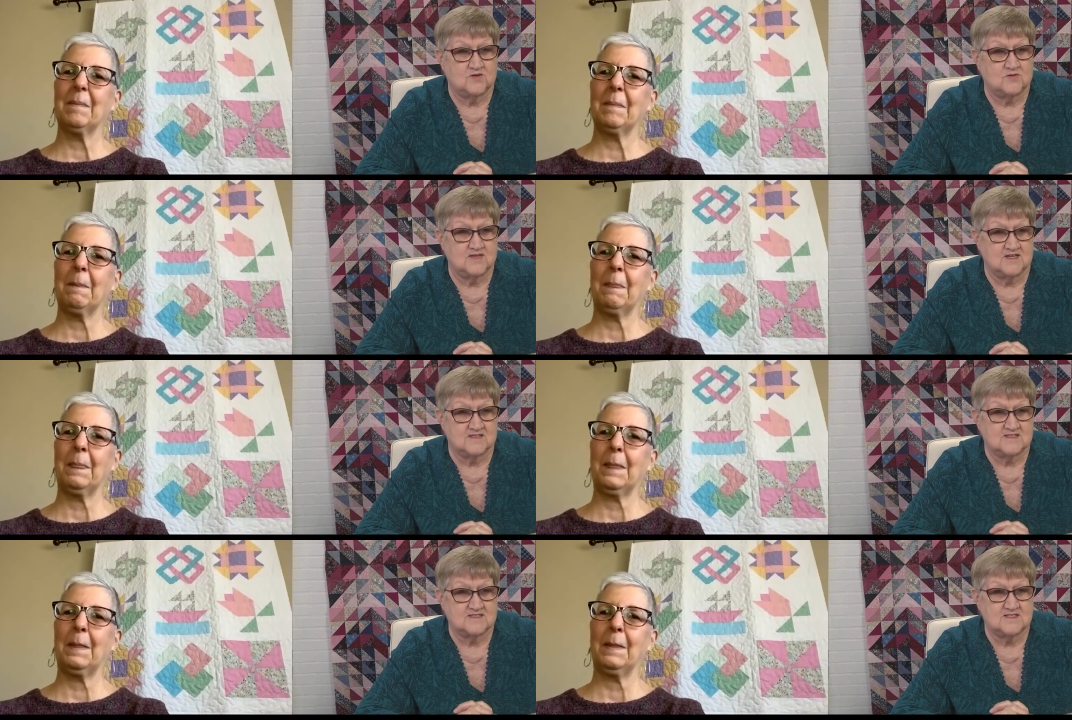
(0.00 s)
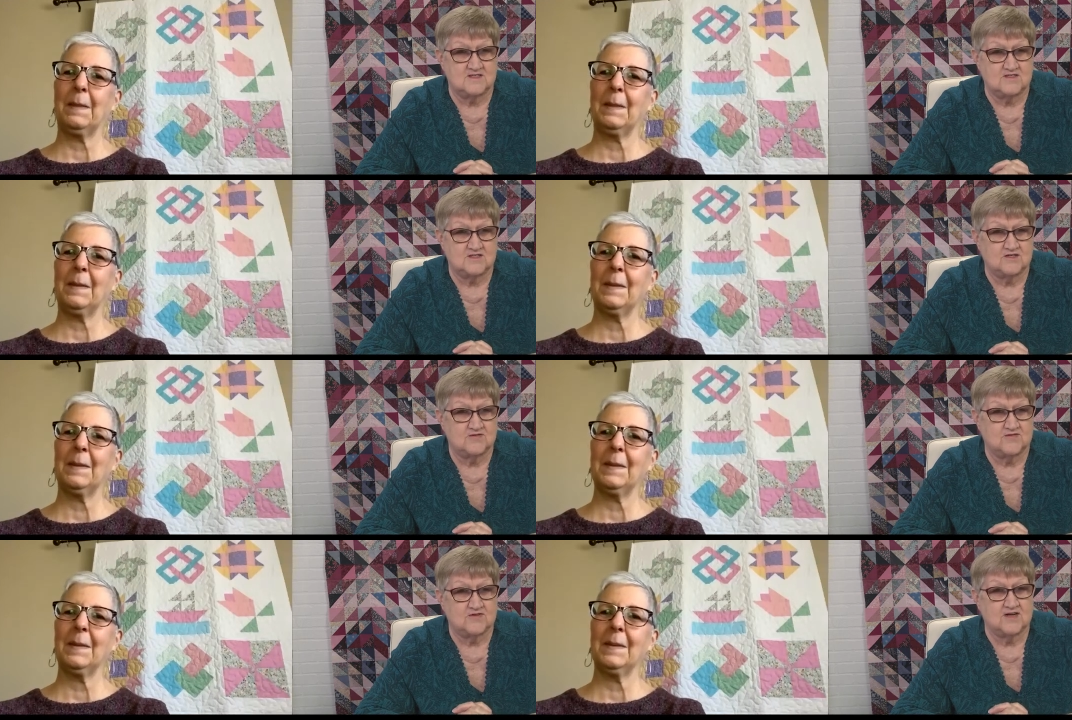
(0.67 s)
Speaker 1: quilts that you
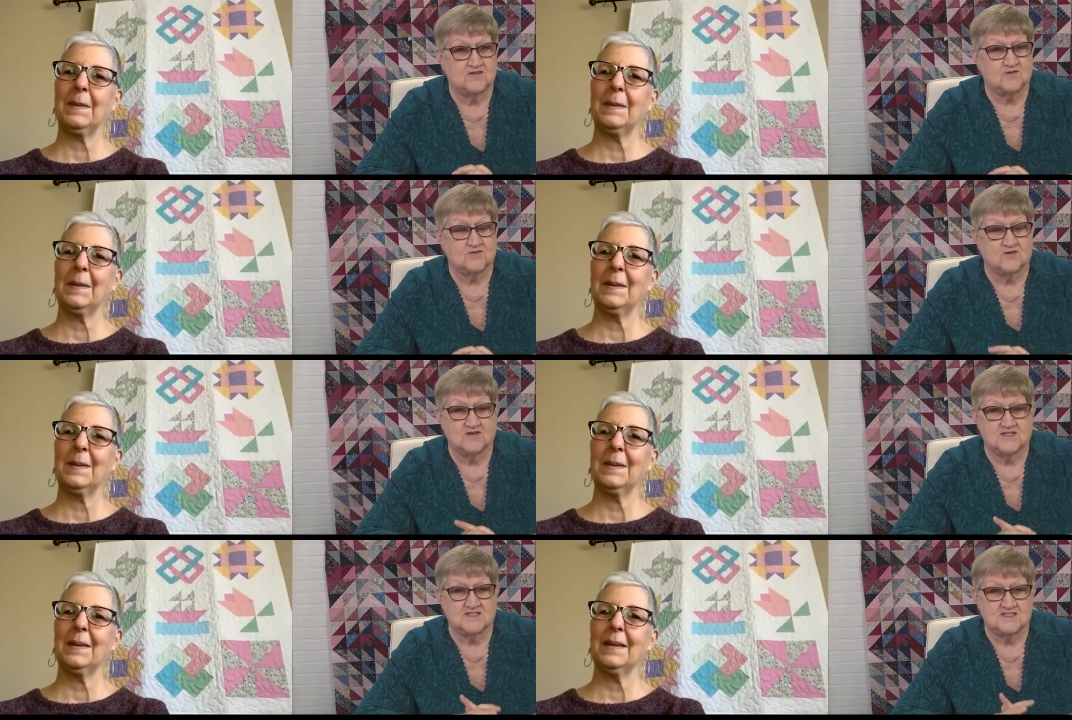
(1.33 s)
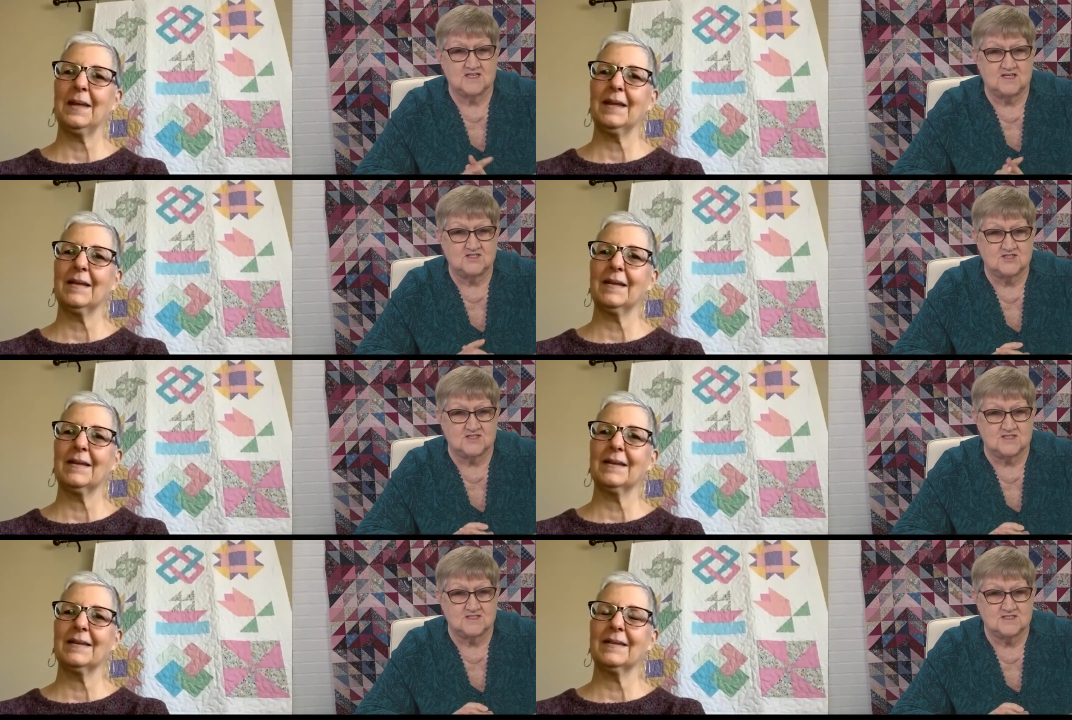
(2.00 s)
do for other
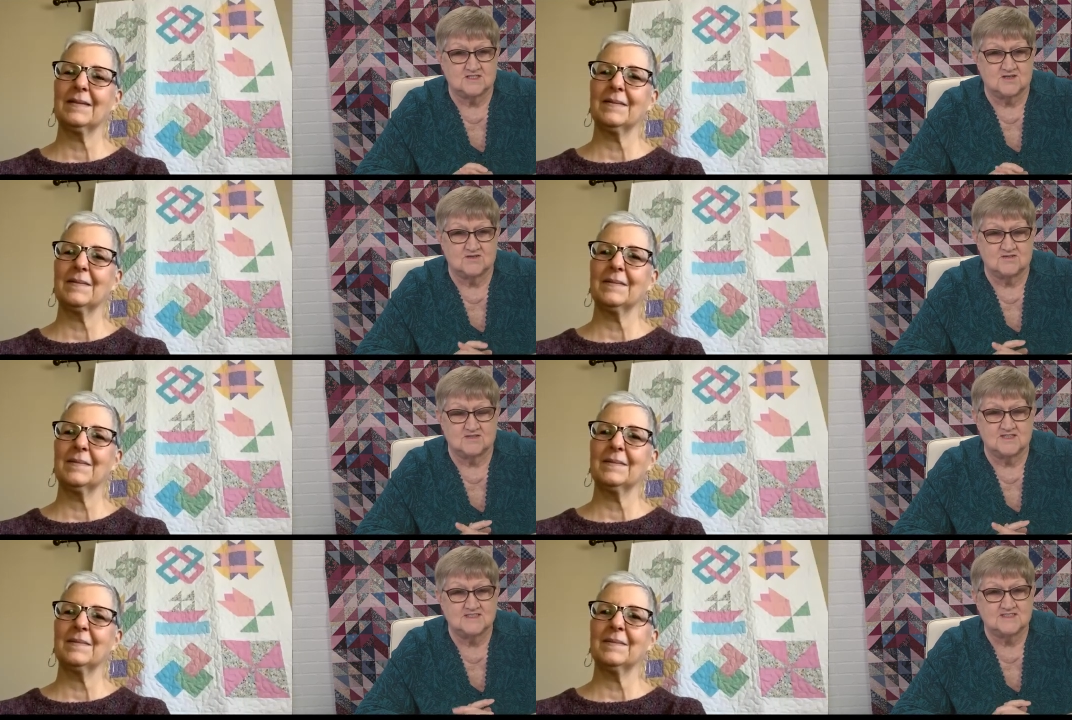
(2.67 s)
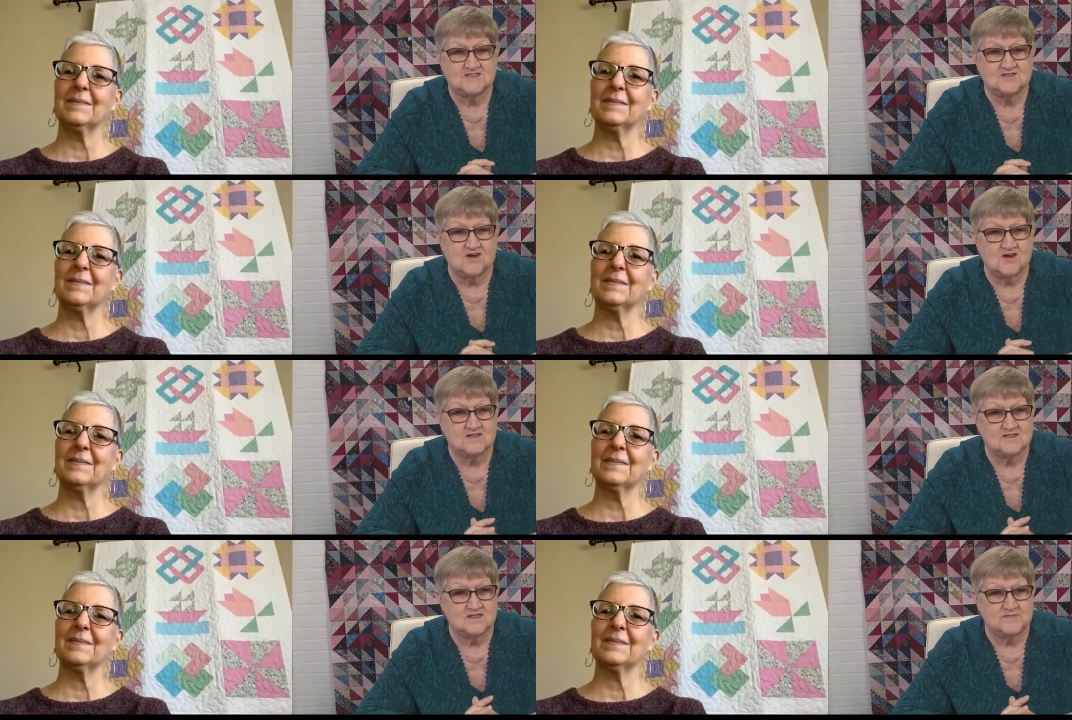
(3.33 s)
organizations. So let's talk
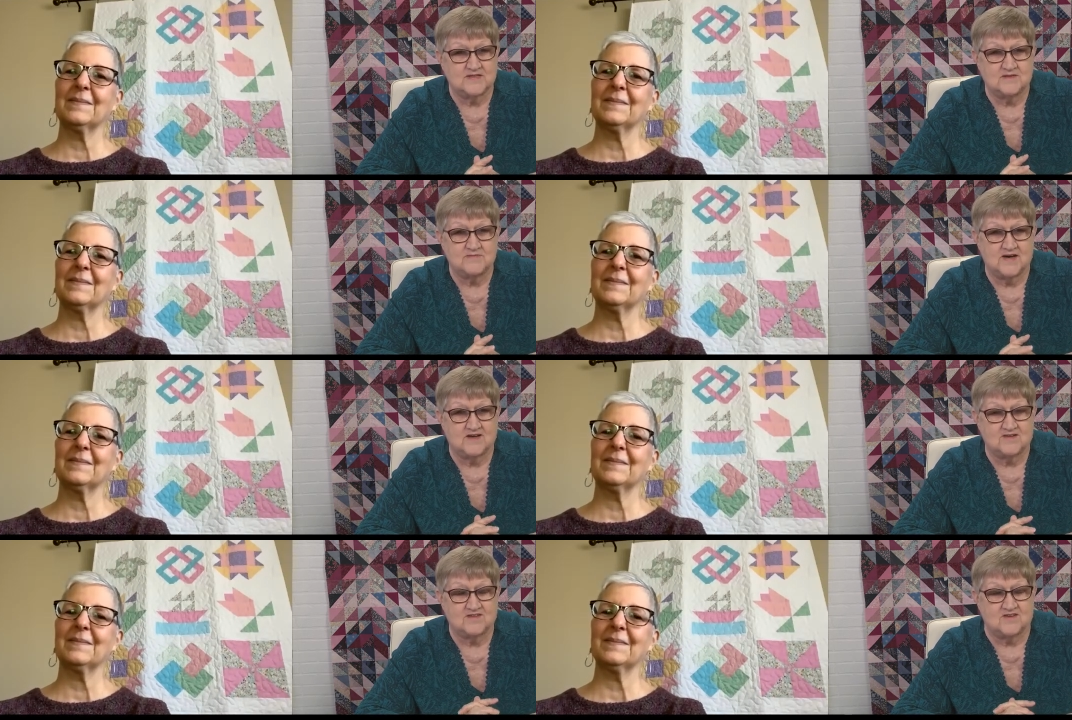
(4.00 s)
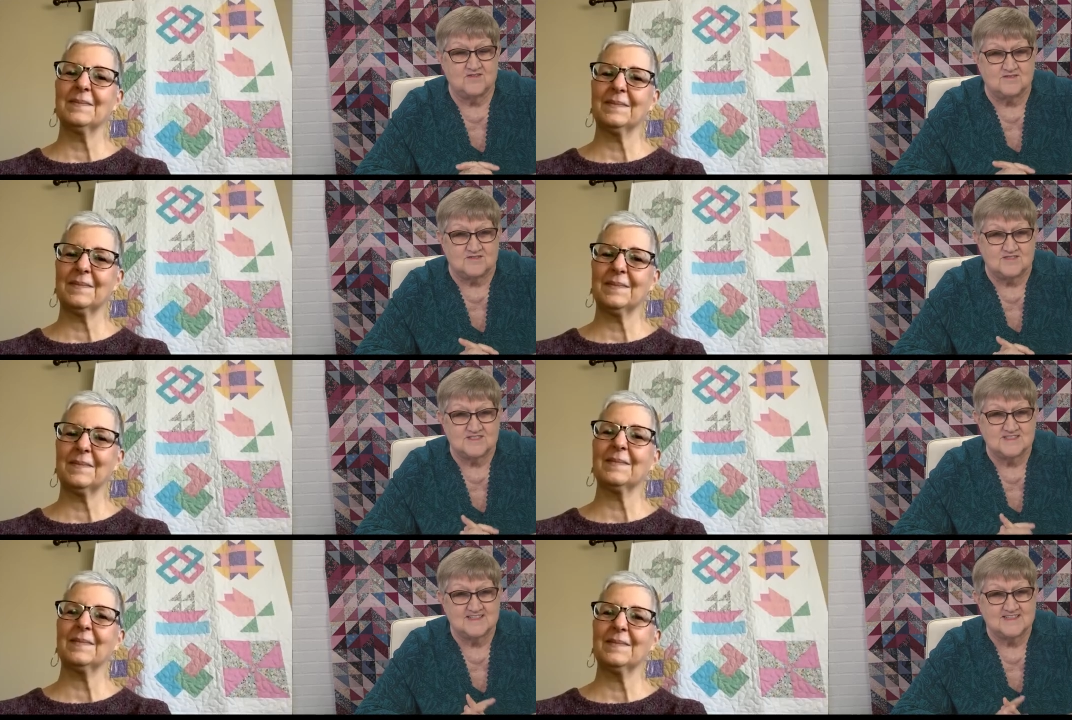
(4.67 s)
a little bit about those.
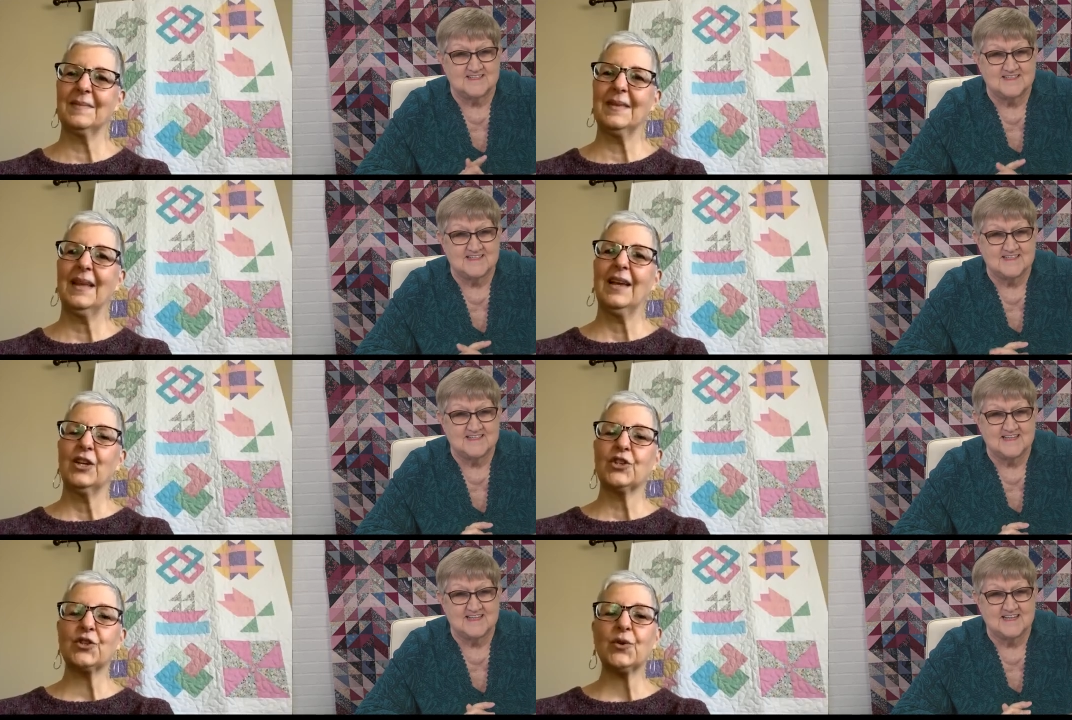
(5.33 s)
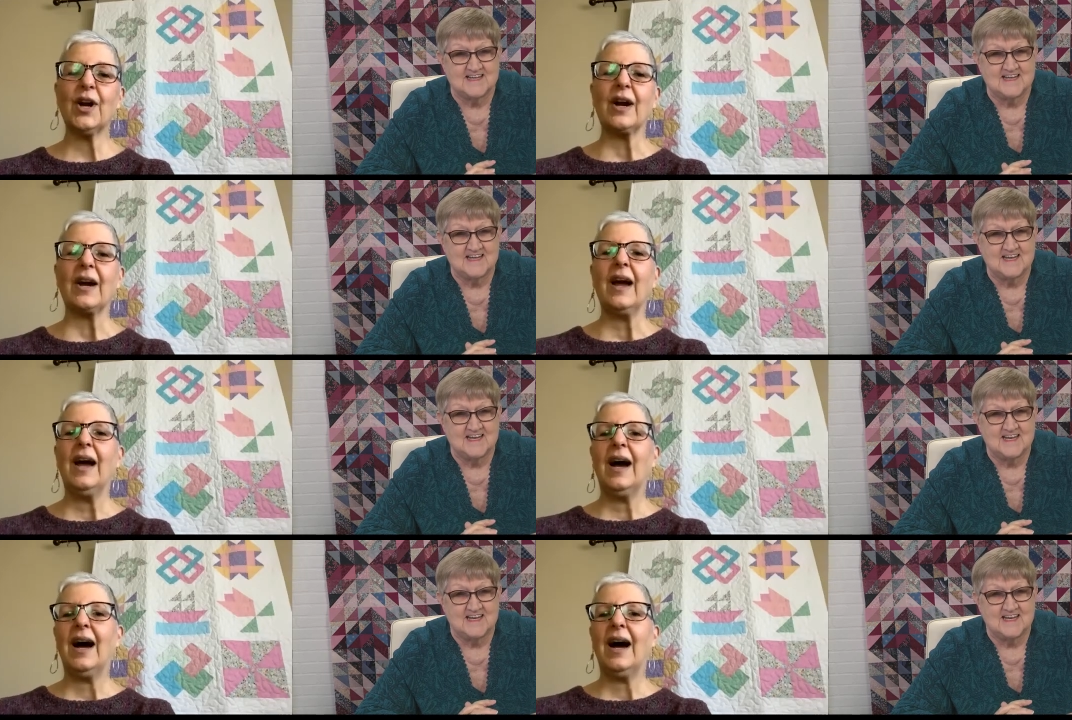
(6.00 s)
Speaker 2: Sure.